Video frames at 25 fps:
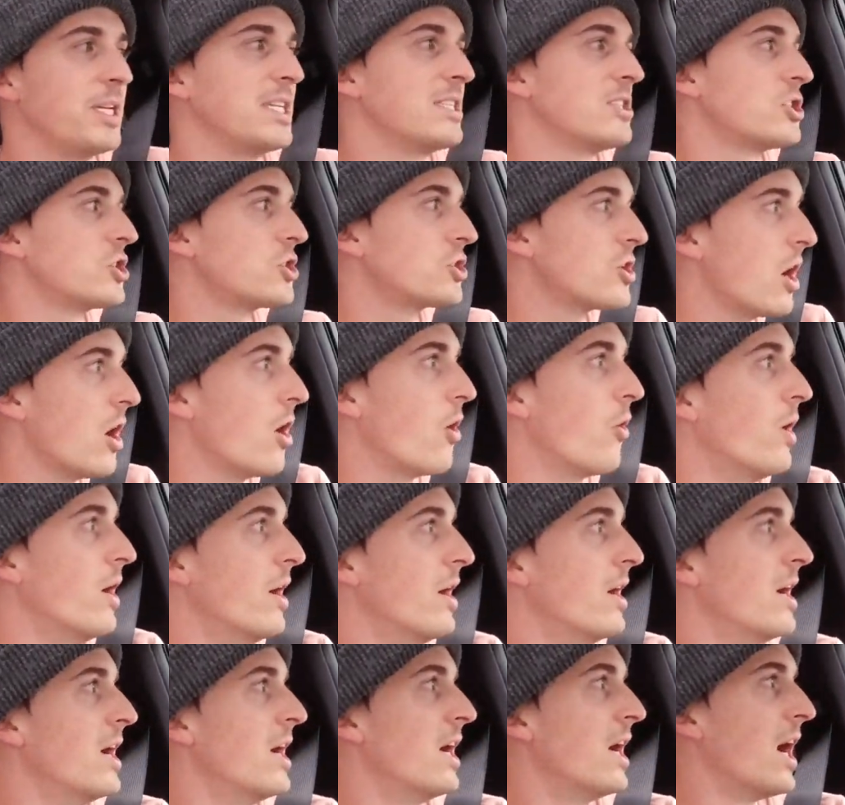So
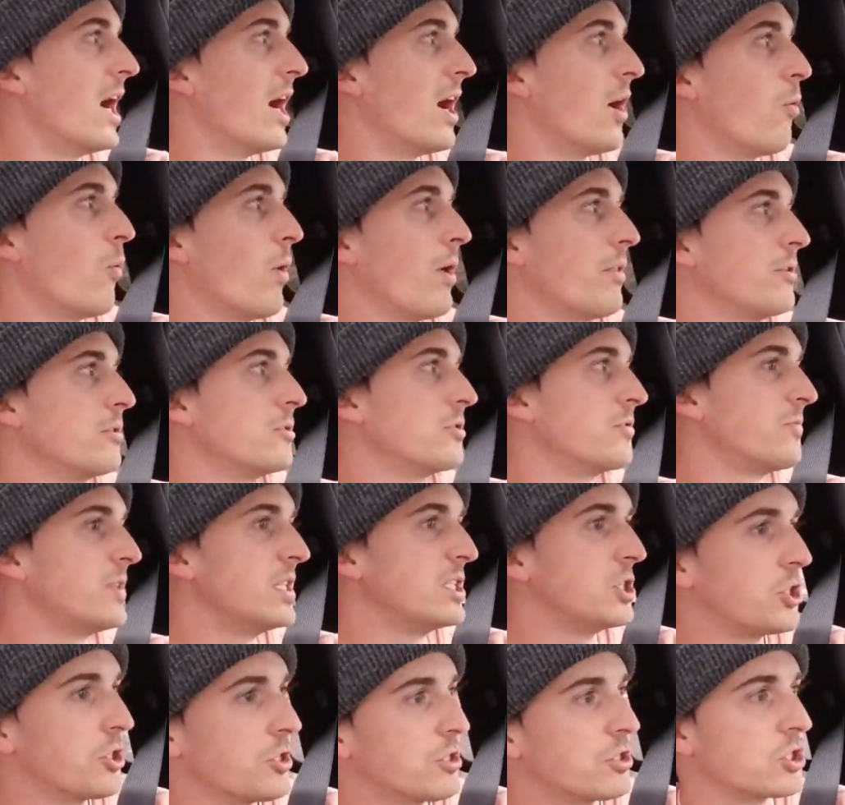while those
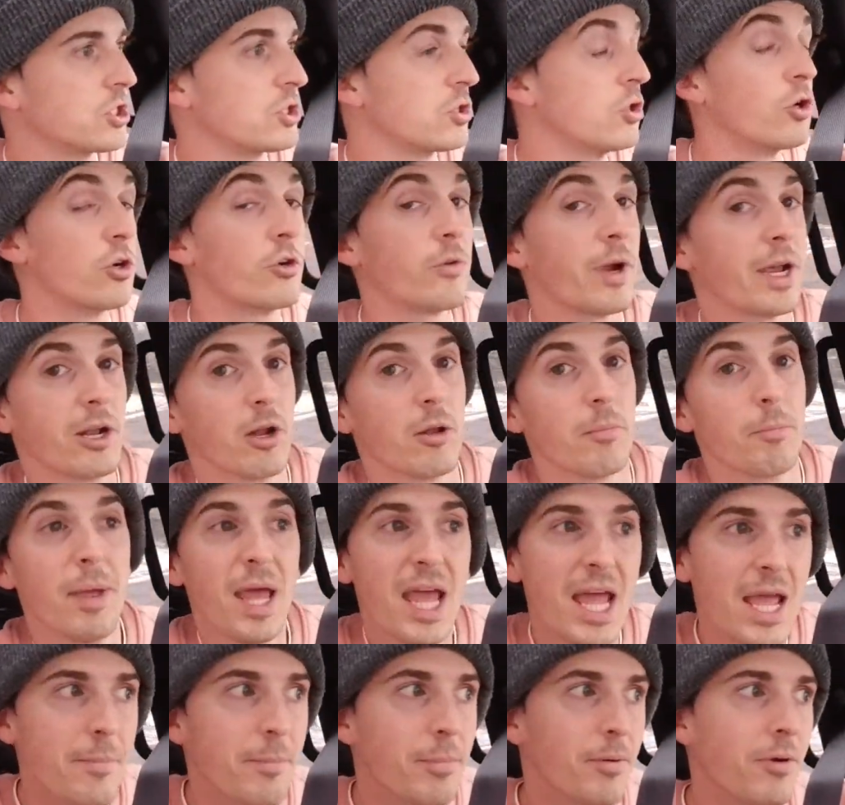features look great on
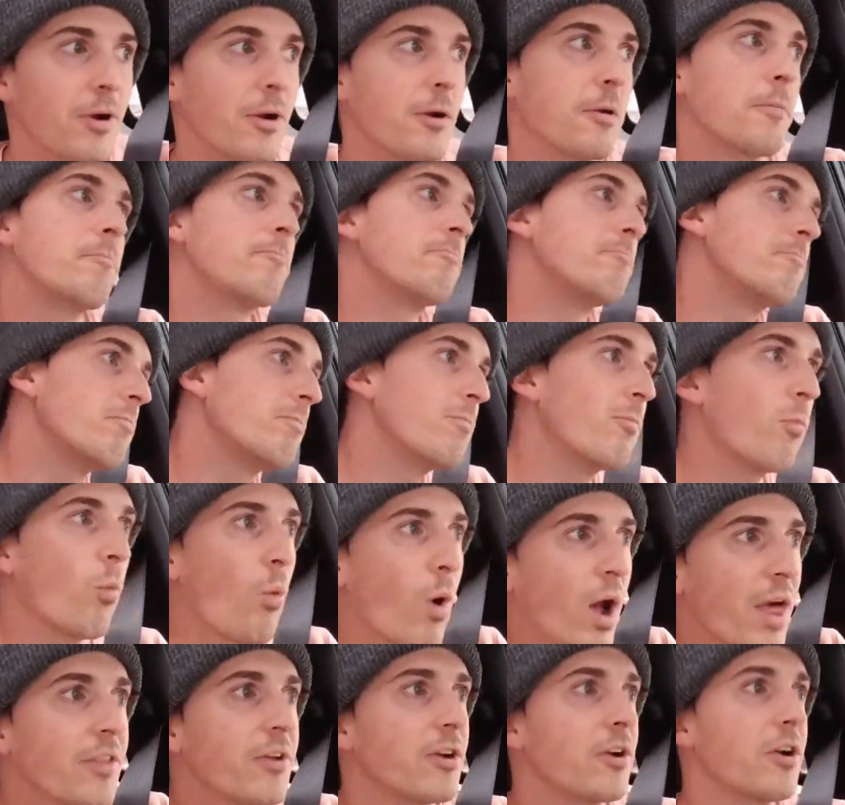paper,
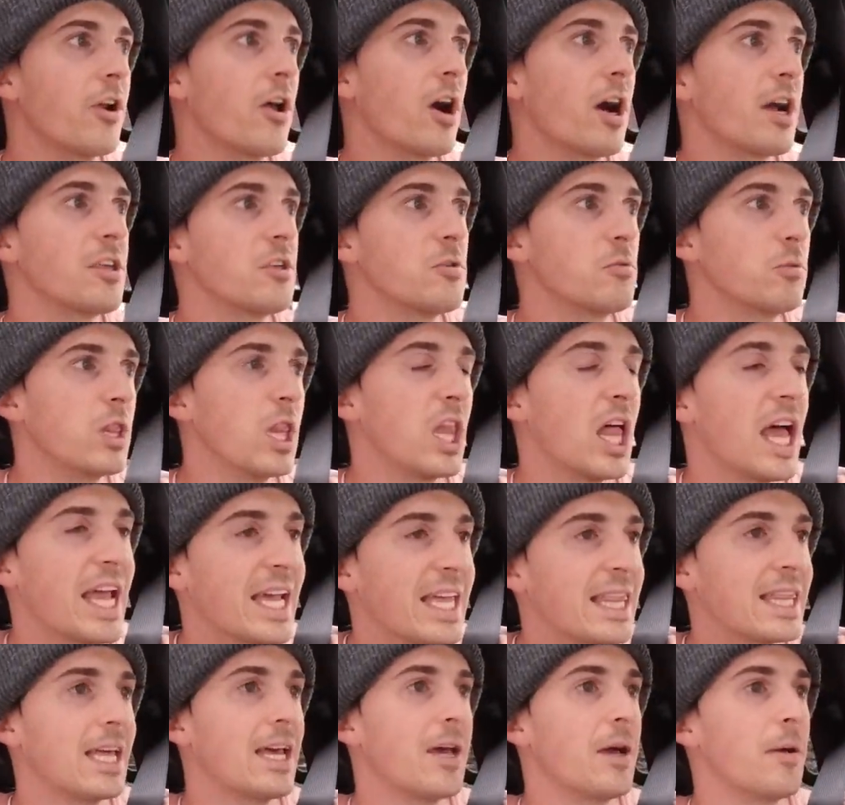whether or not you
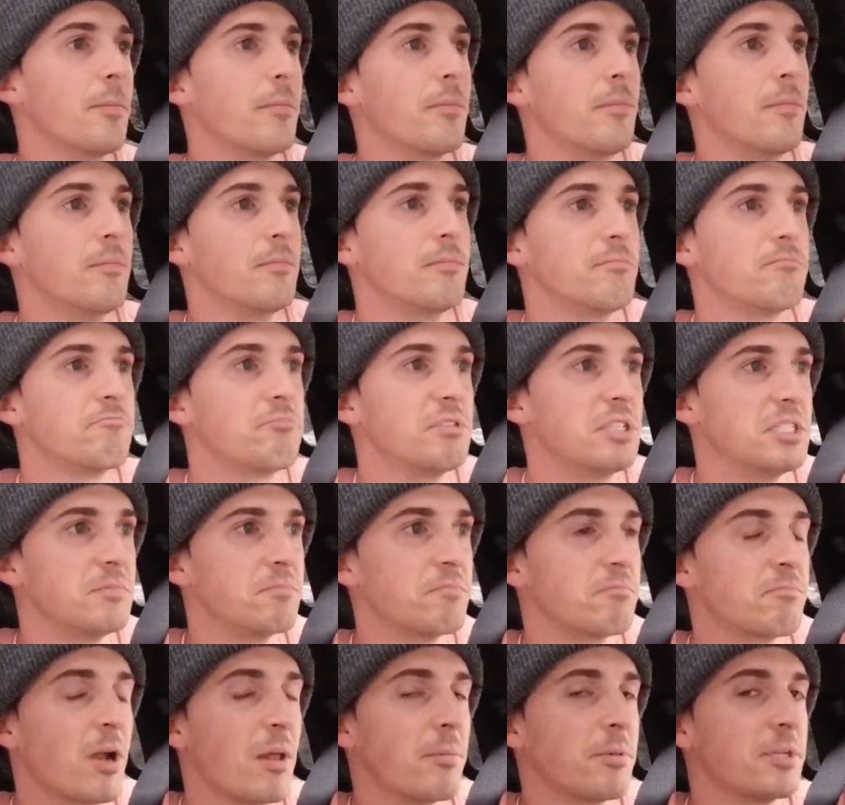like them is
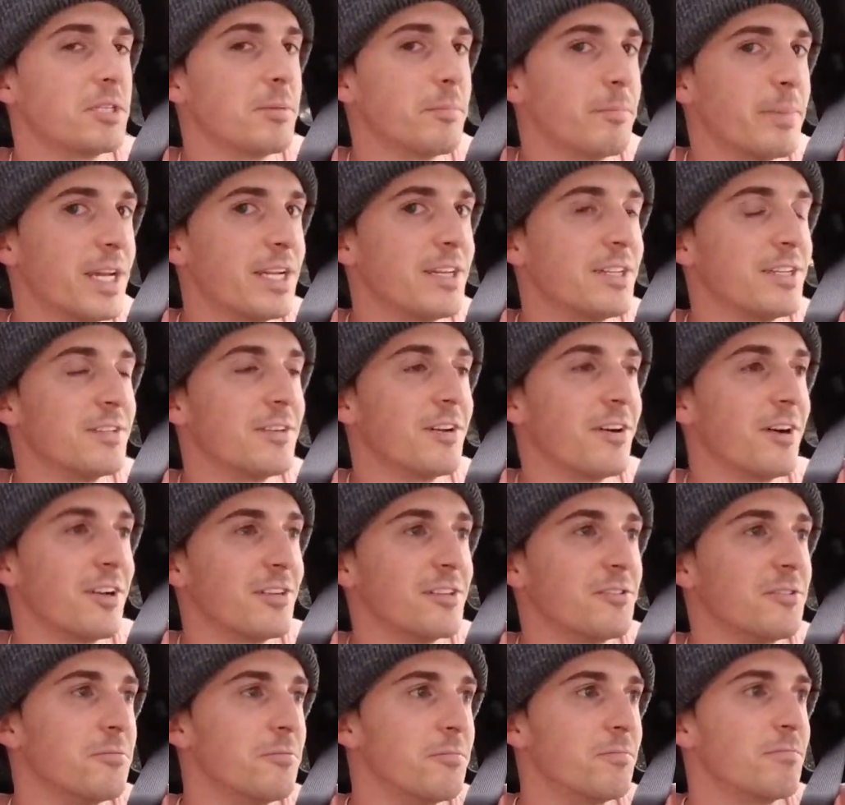probably dependent on
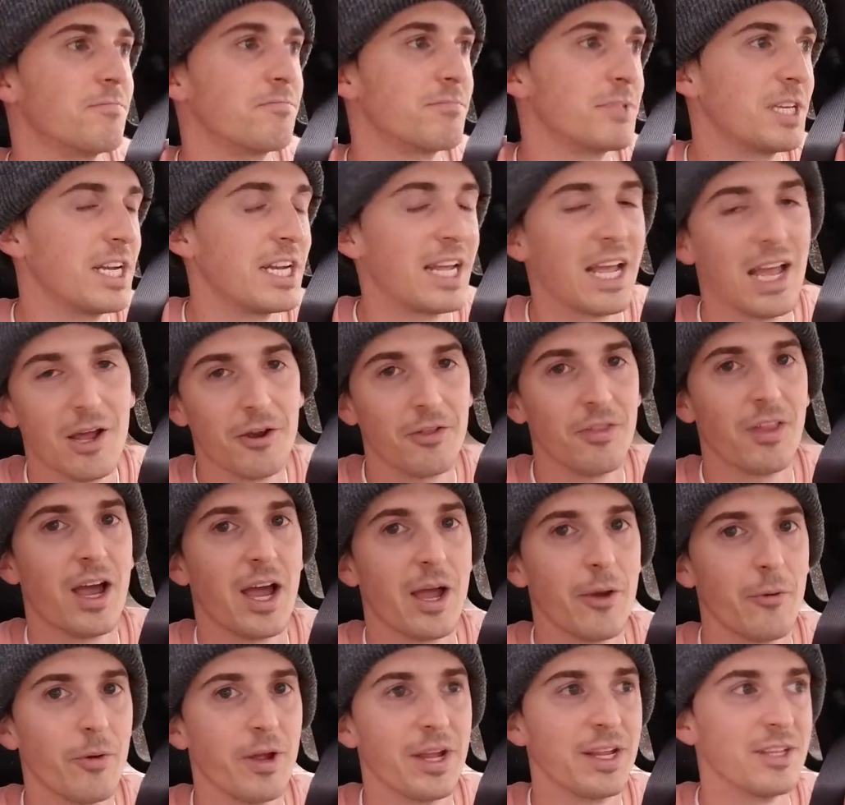you getting out on the
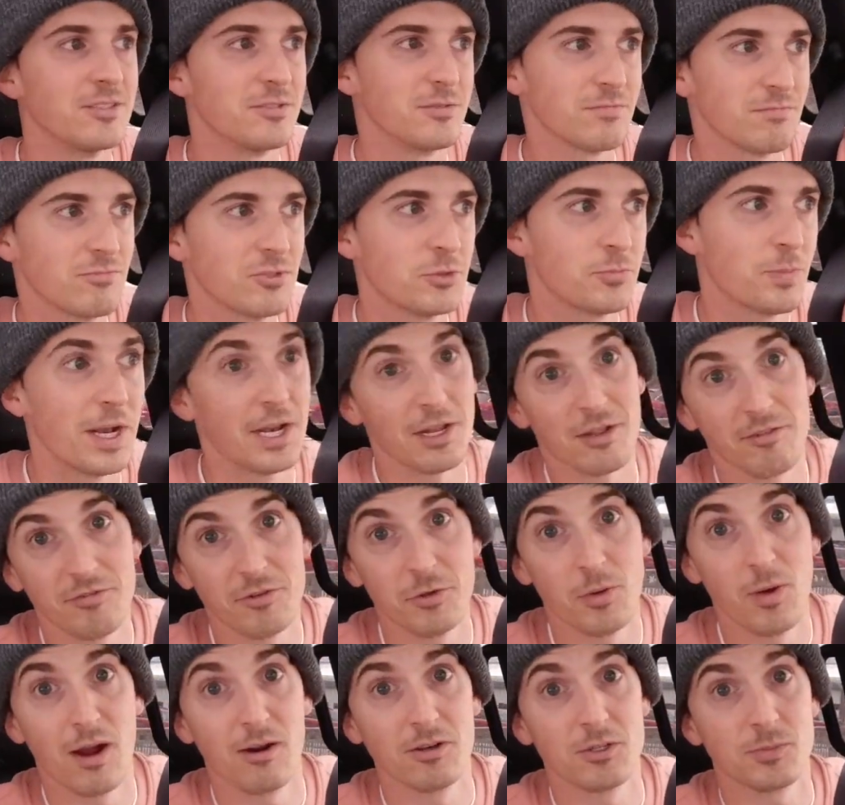highway and spending a
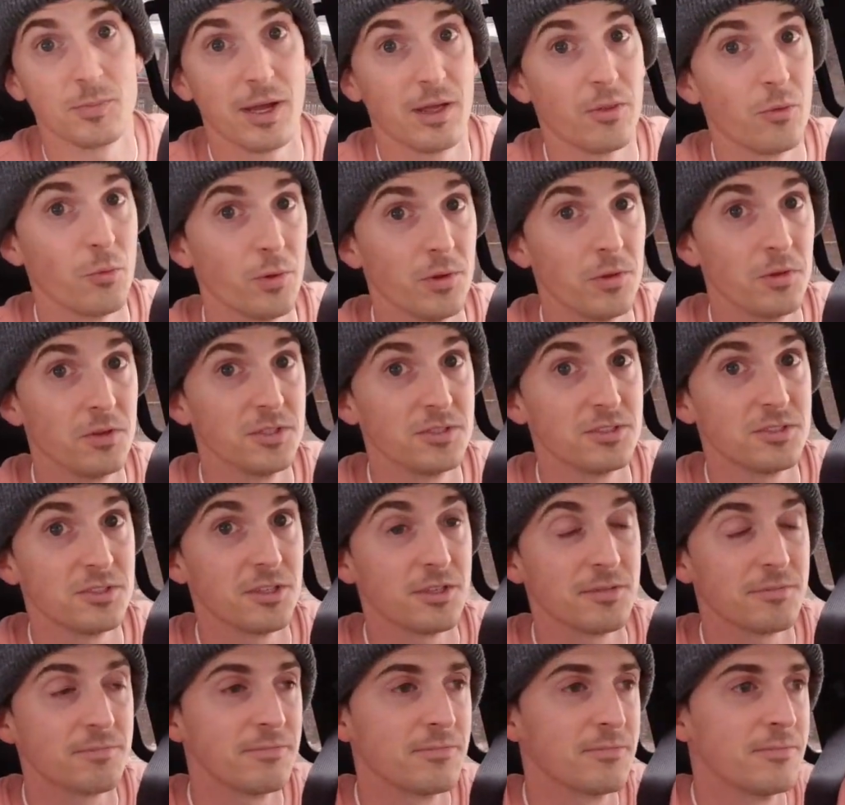few hours behind the wheel of this thing.